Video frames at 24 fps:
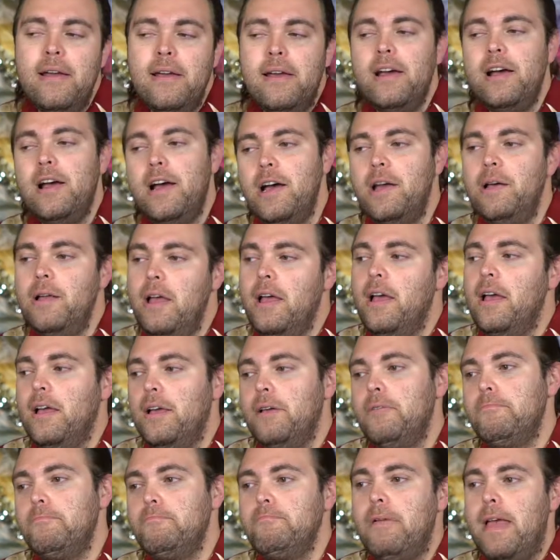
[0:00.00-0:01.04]
Uh,
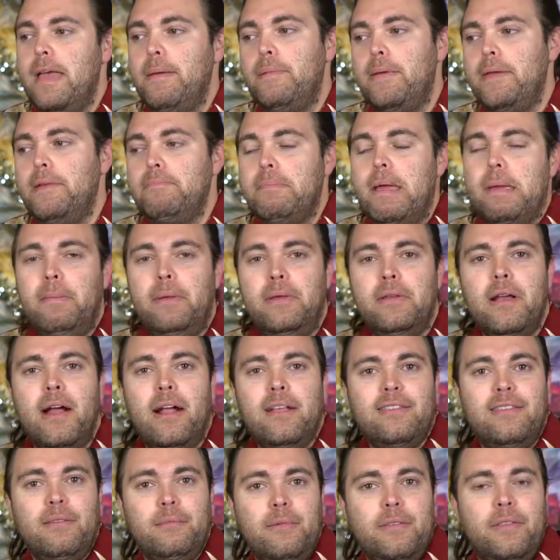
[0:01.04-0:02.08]
maybe maybe
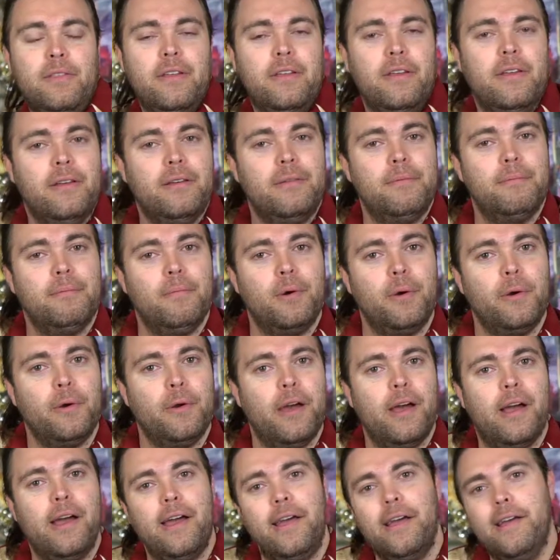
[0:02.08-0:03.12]
not some of the more
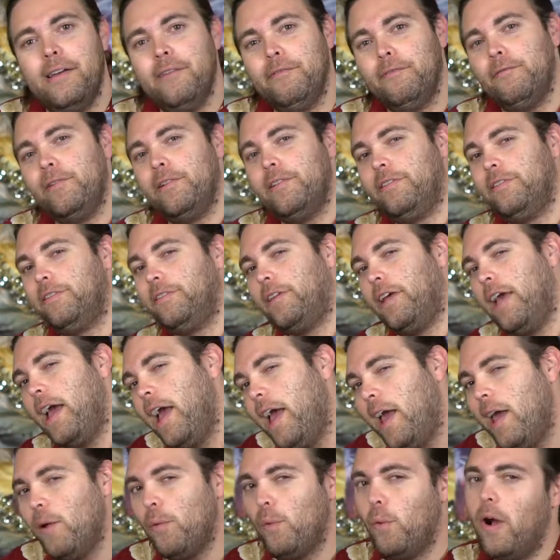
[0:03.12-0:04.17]
uh,
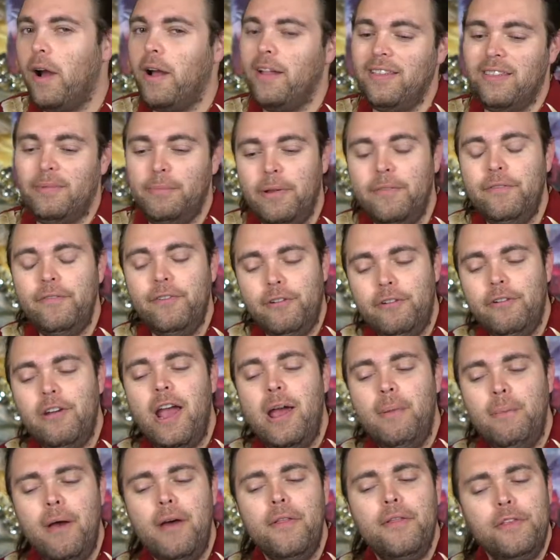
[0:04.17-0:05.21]
risque ones, but for
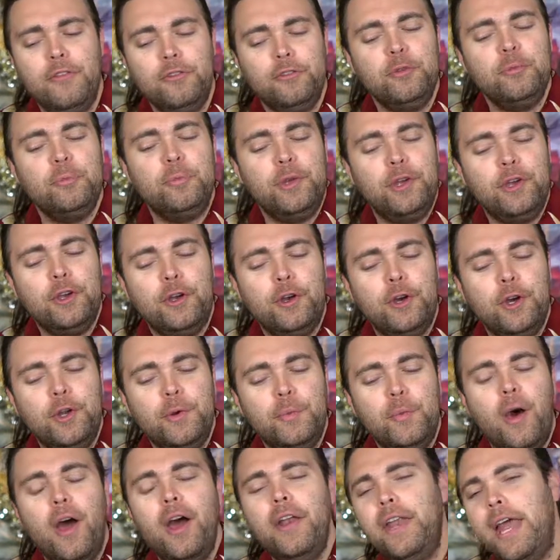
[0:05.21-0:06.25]
grandma this would be a
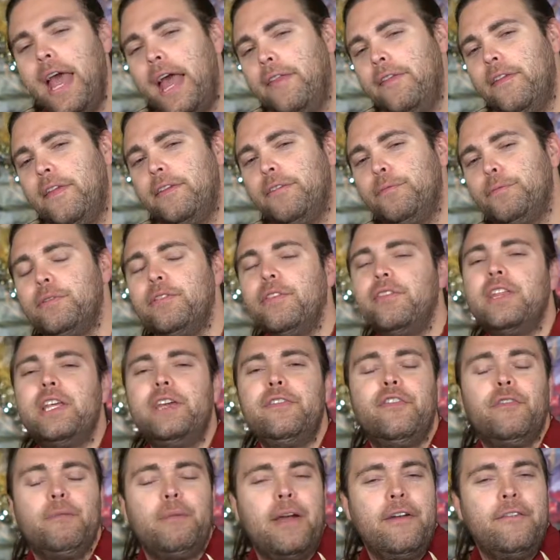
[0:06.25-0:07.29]
good one. And then specifically
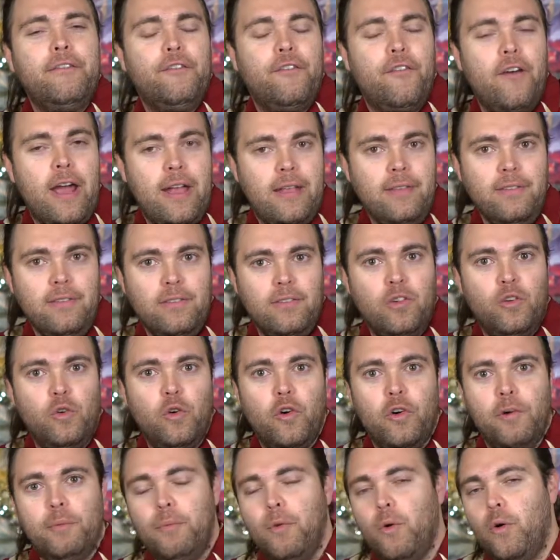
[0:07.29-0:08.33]
for my friends
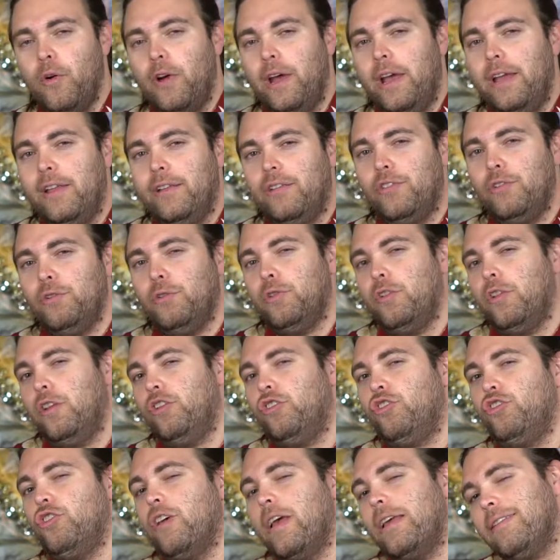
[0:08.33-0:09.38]
who are more into the
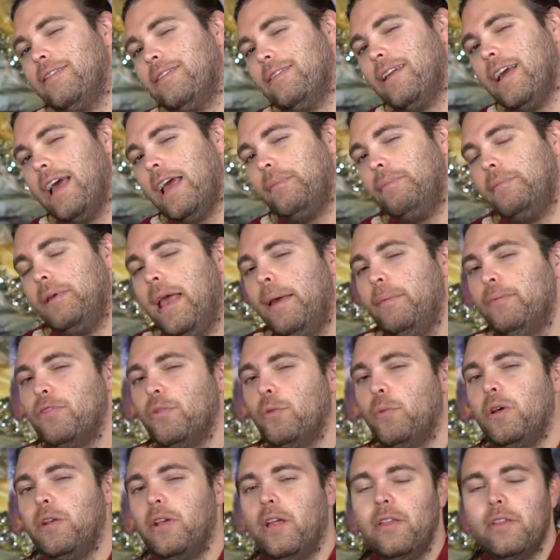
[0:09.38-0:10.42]
chess type games
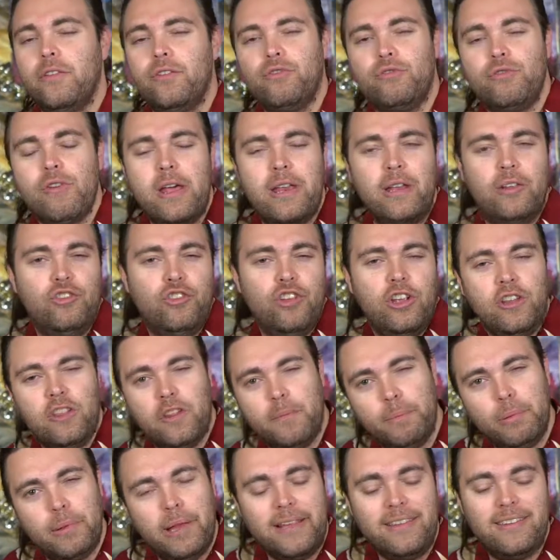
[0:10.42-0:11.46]
and whatnot, the strategy and
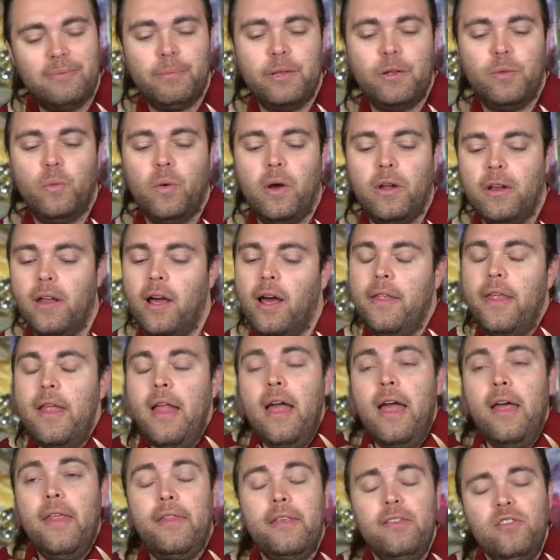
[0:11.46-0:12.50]
the placement and whatnot,
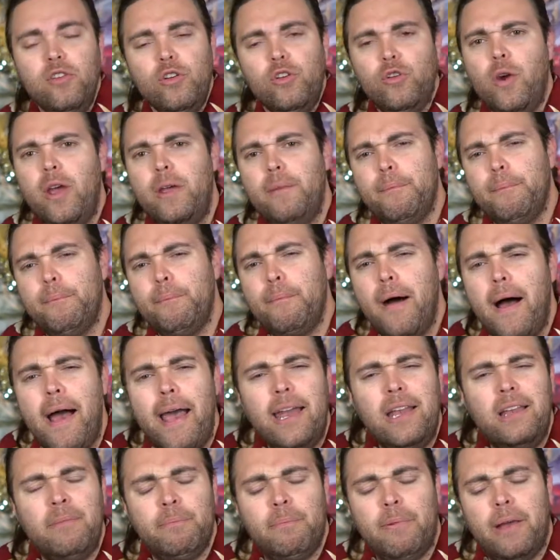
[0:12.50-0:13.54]
these are great
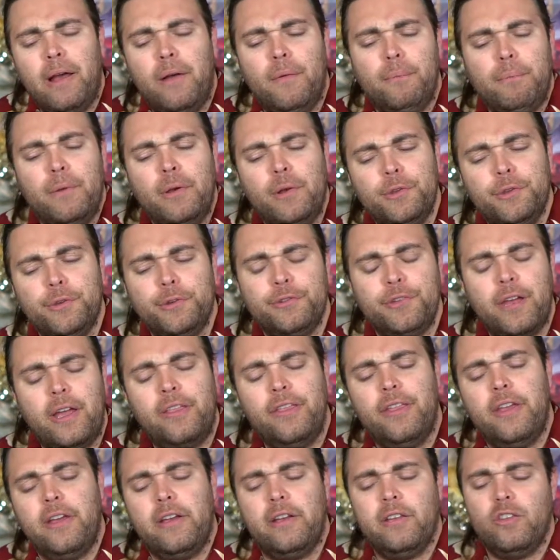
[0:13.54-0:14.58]
mind builders I
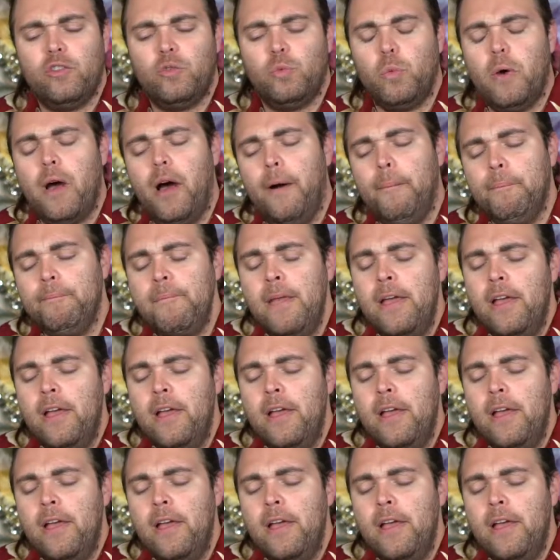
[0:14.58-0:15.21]
think as well.